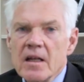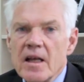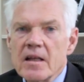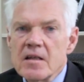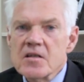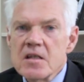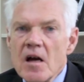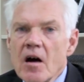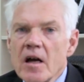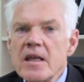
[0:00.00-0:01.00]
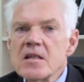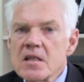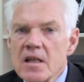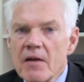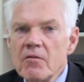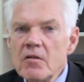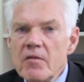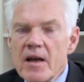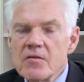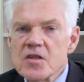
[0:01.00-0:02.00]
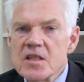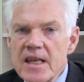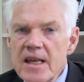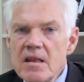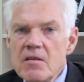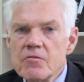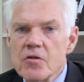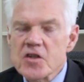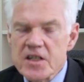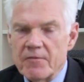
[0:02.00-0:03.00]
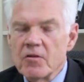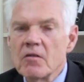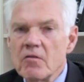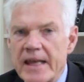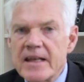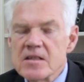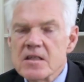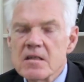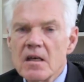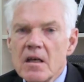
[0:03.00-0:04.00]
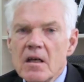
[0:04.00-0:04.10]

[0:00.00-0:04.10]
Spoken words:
That is the highest level we have seen for several weeks.